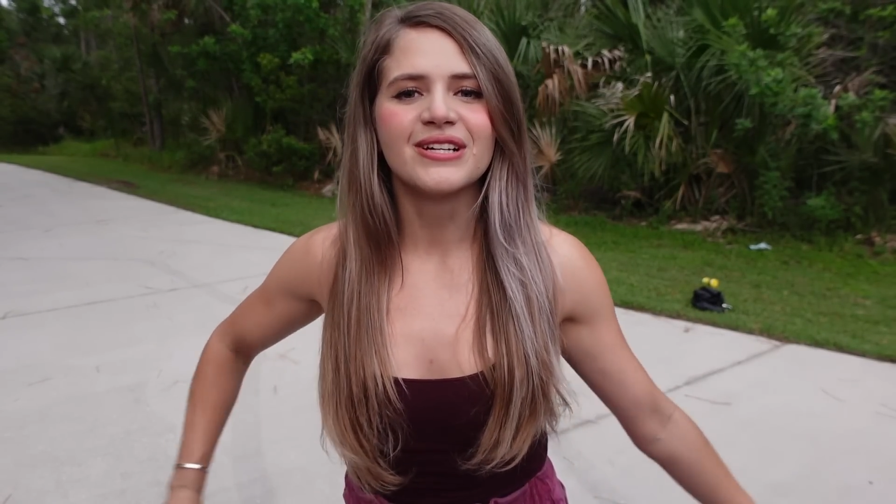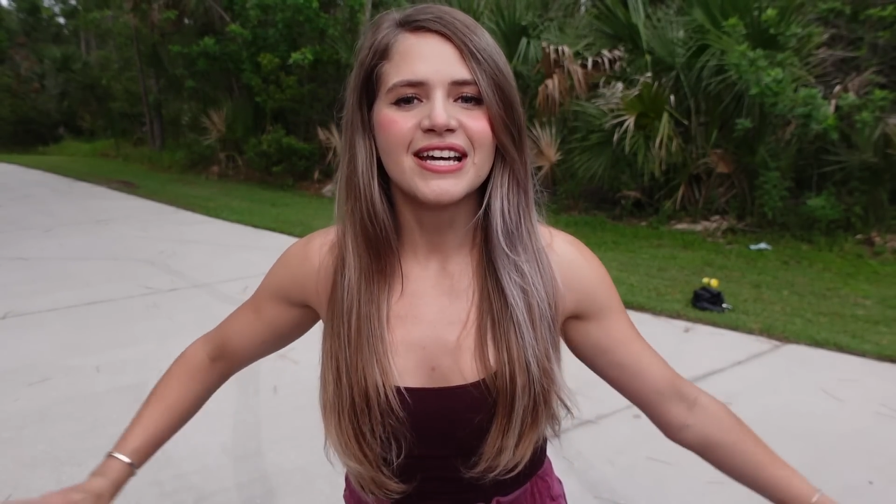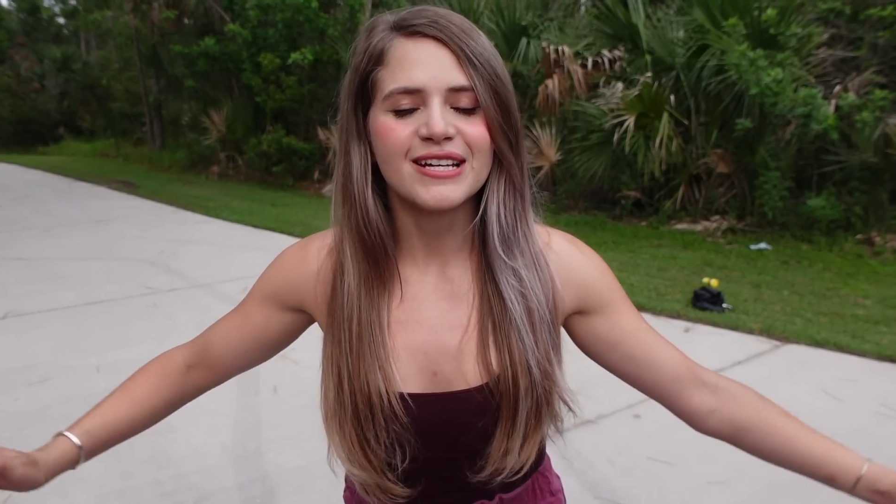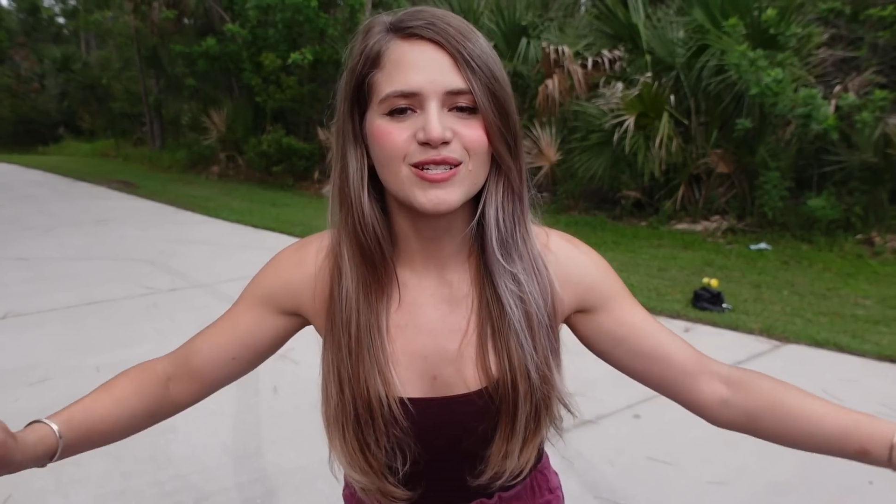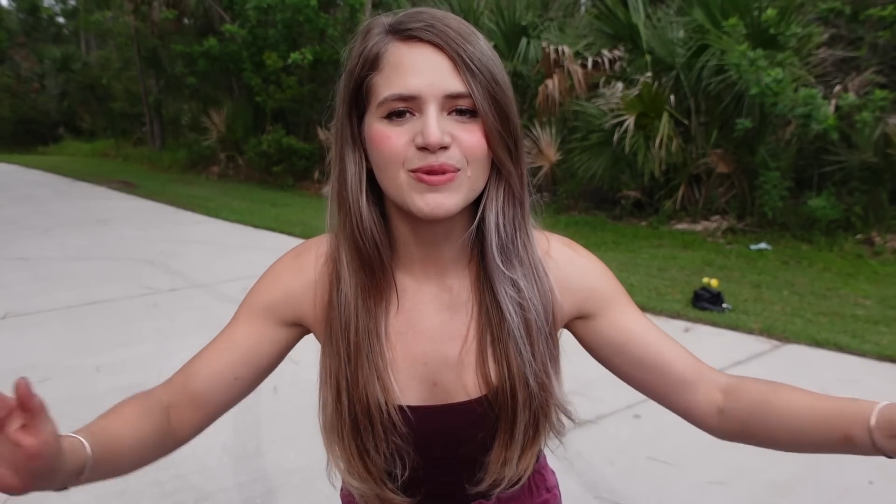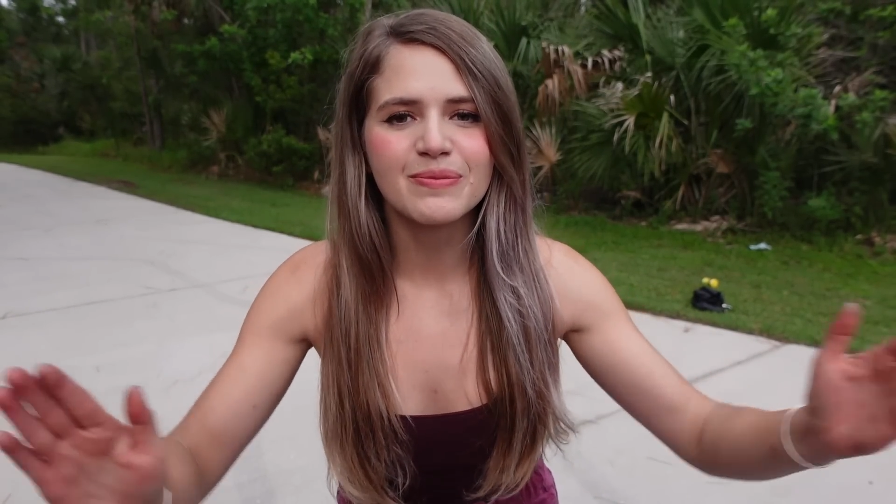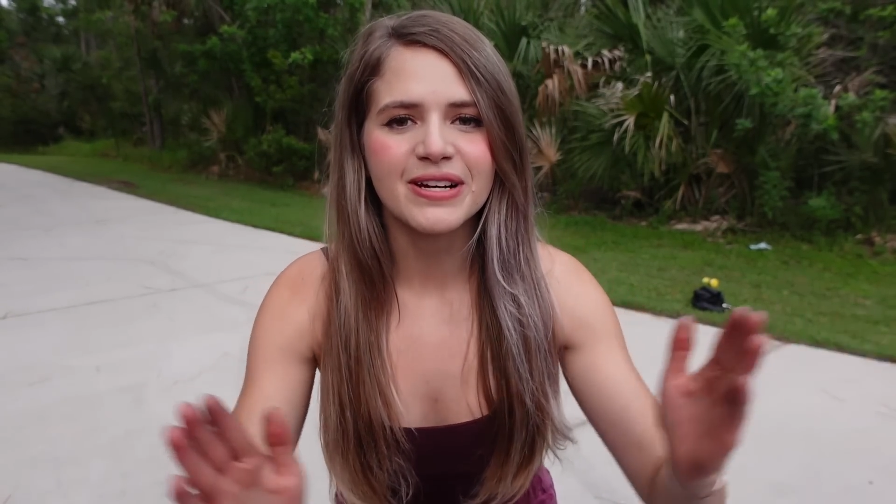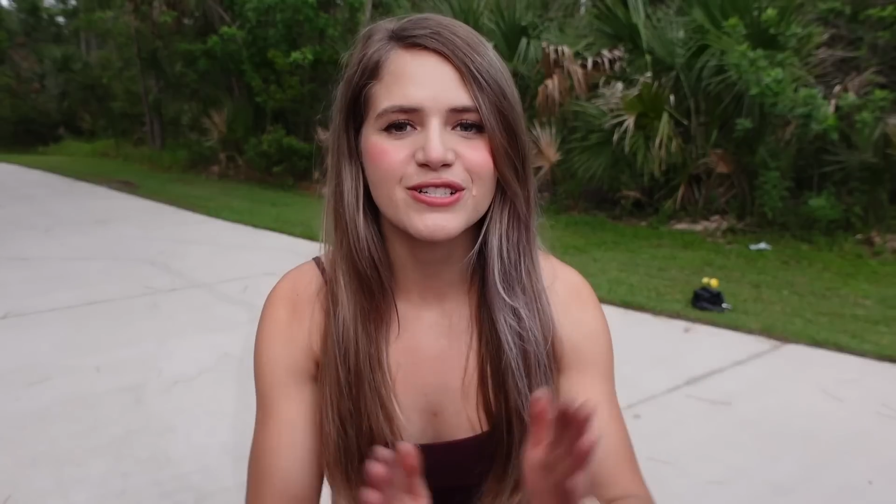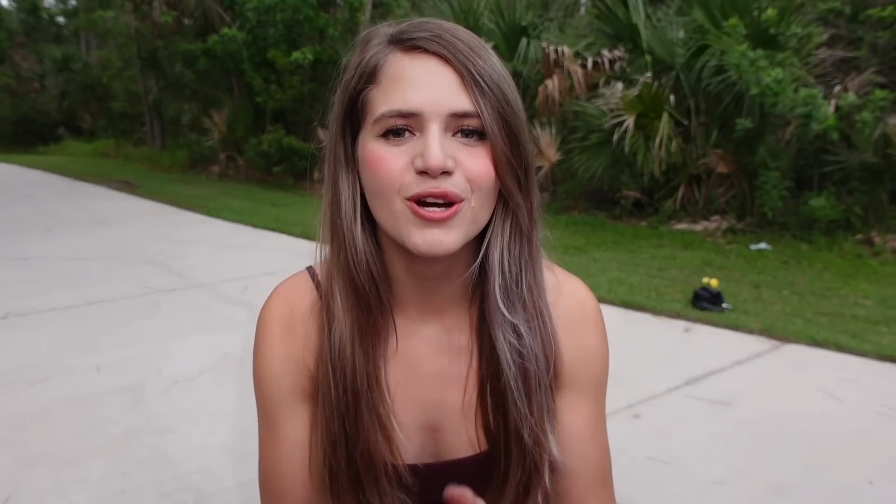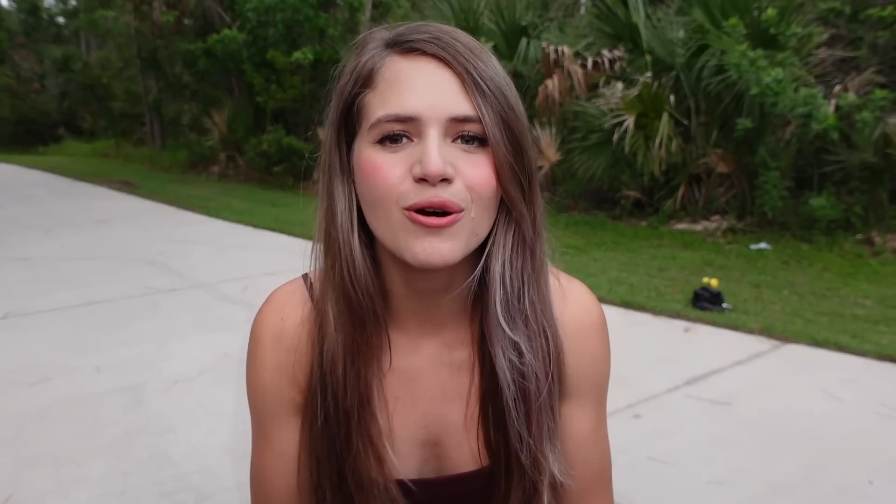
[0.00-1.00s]
It has been
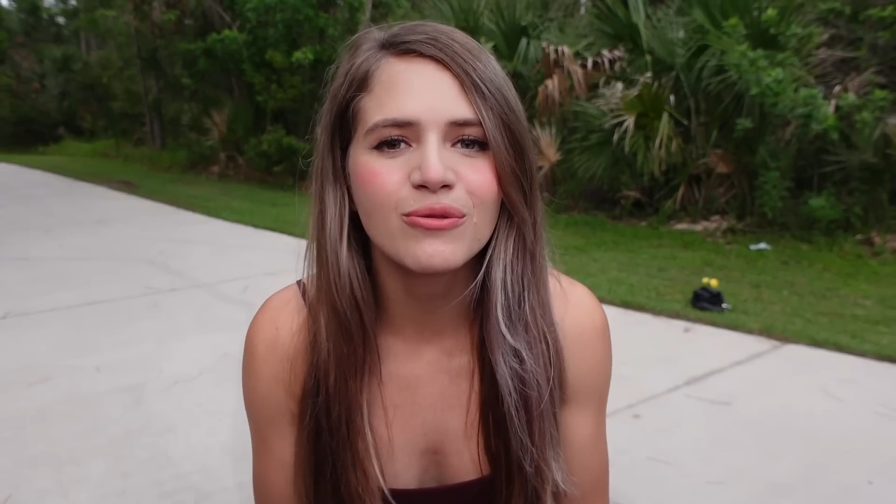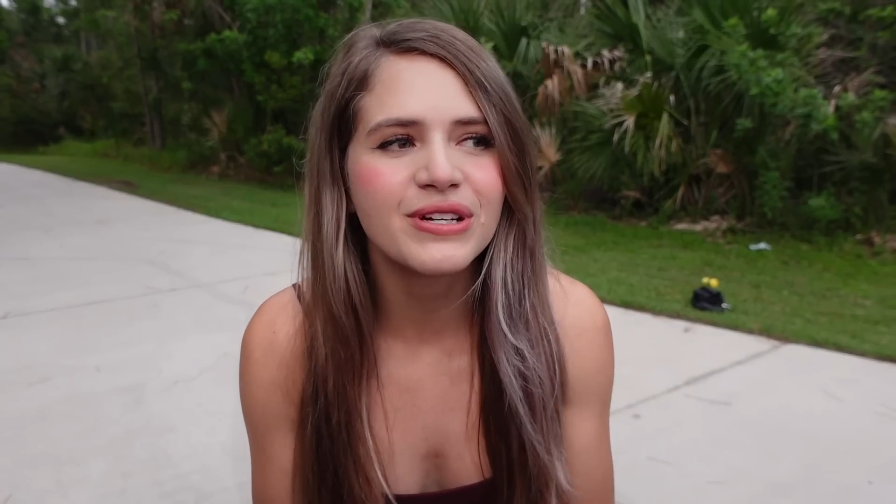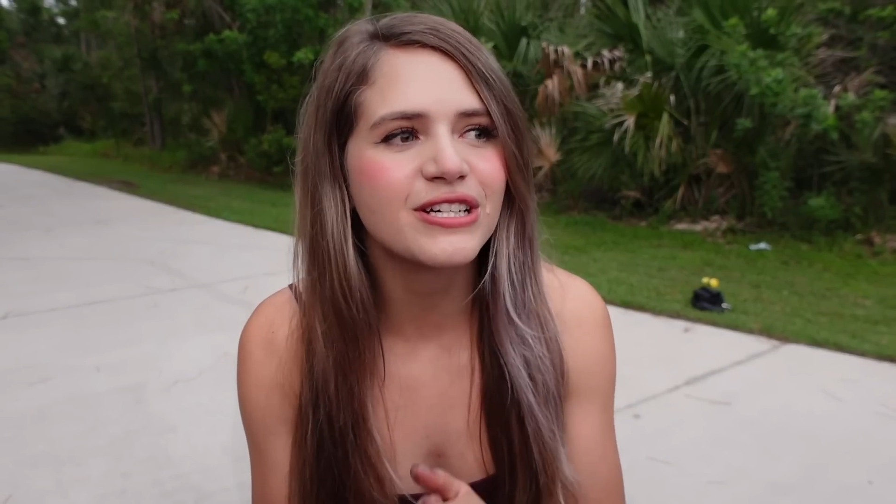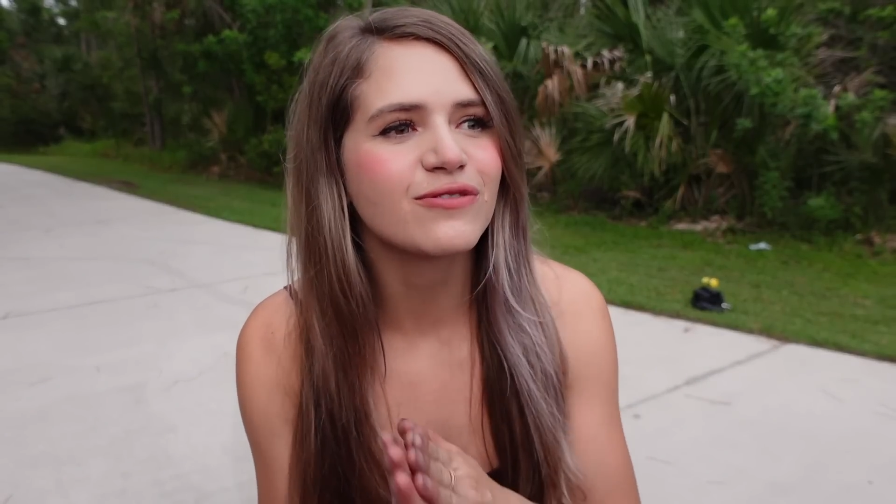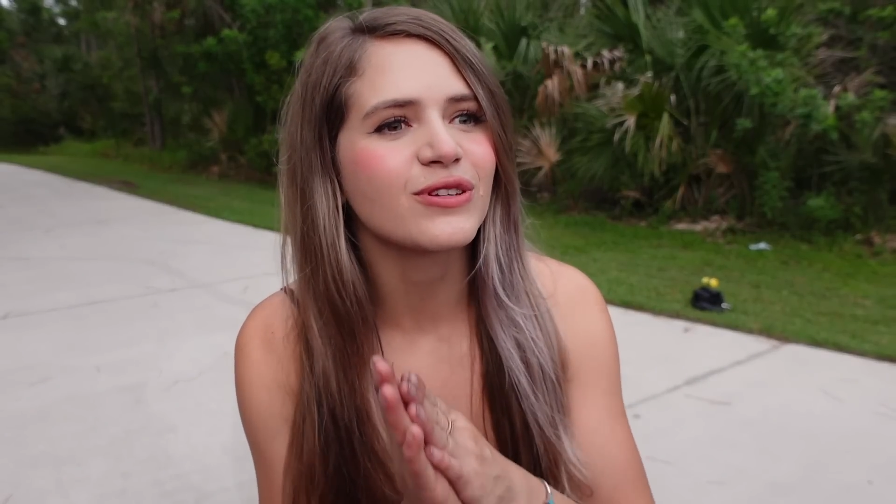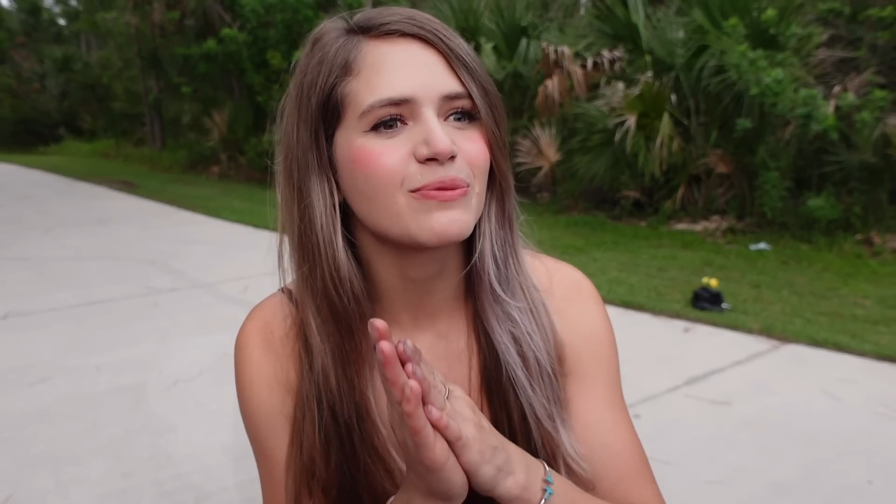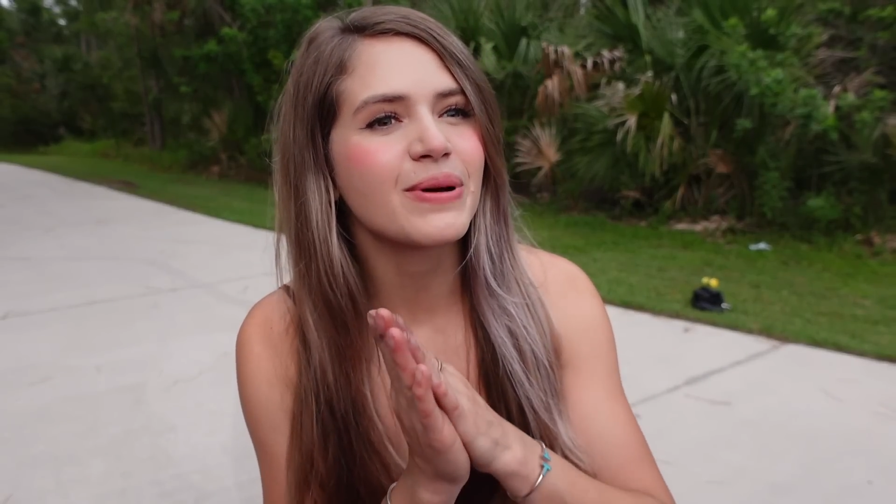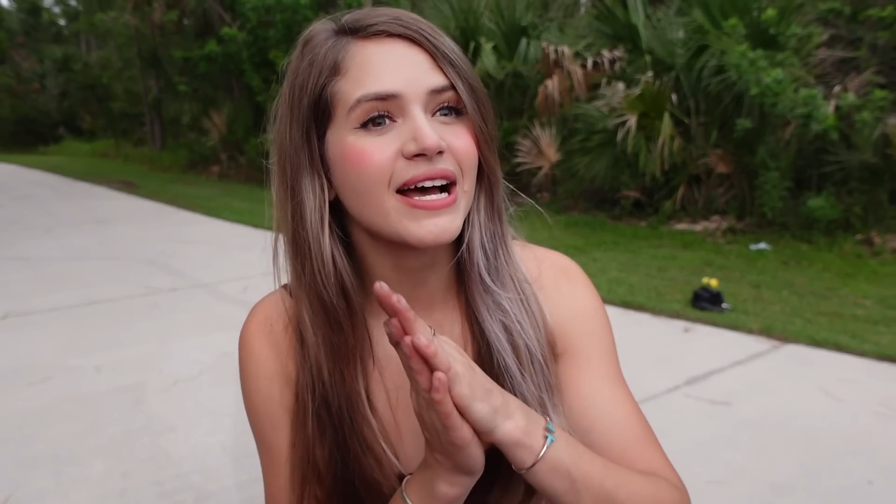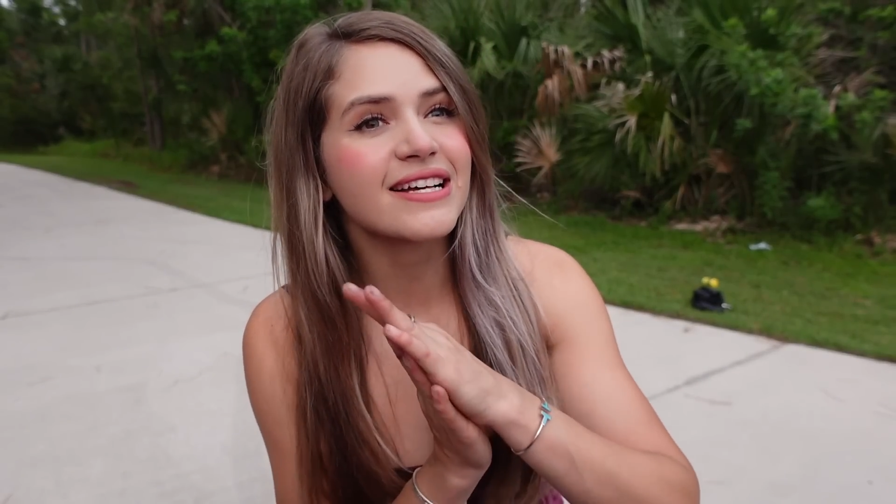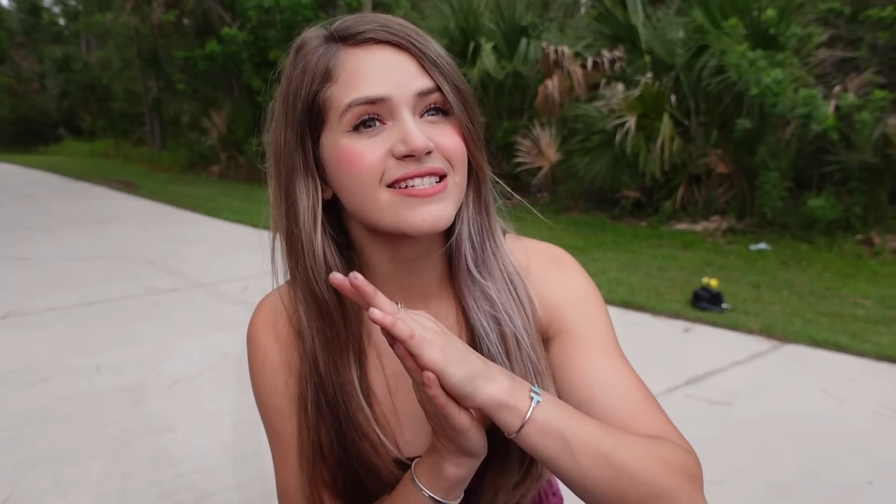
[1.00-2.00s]
my tow rig for the
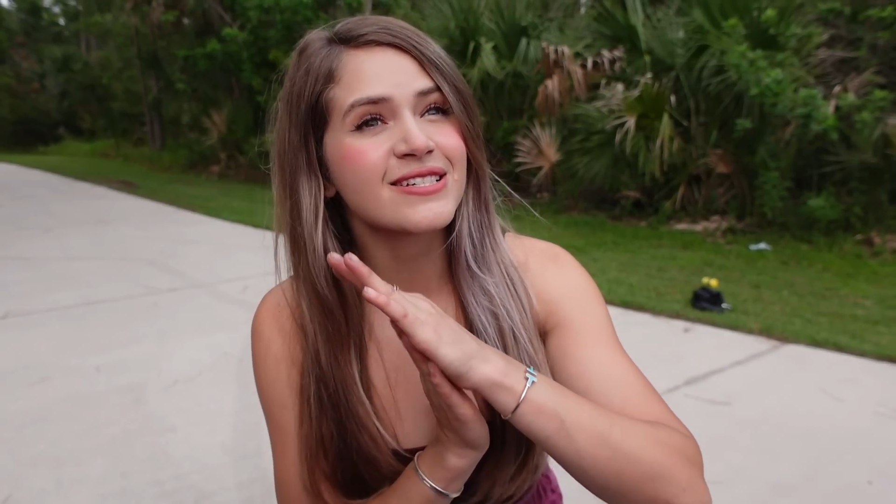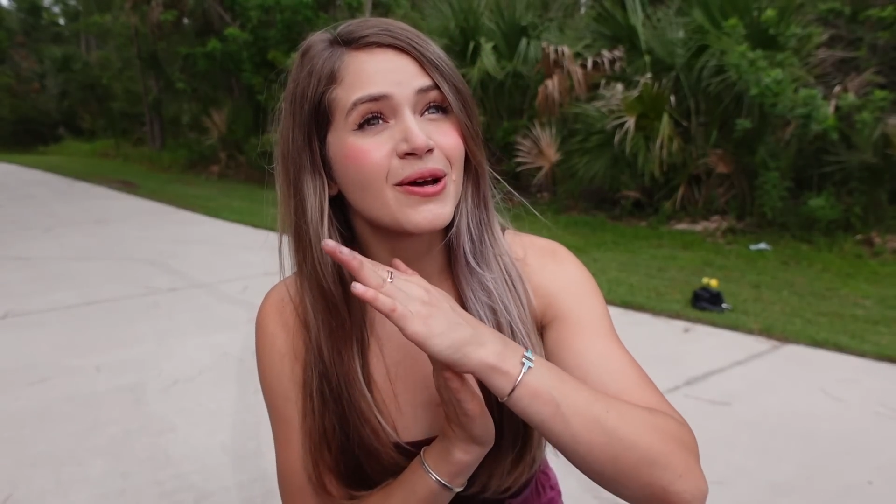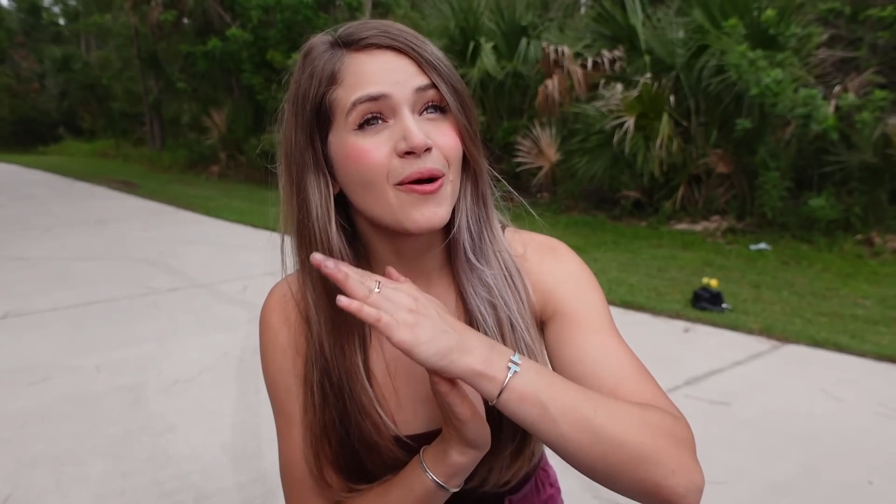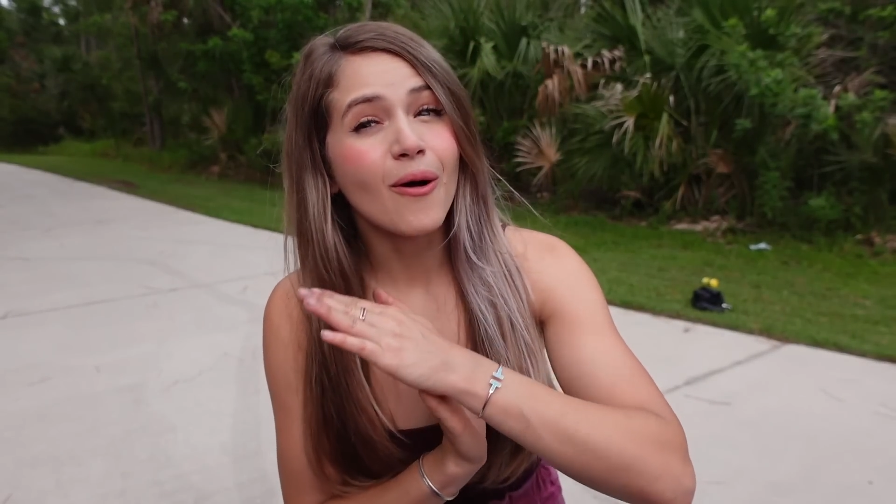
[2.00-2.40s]
past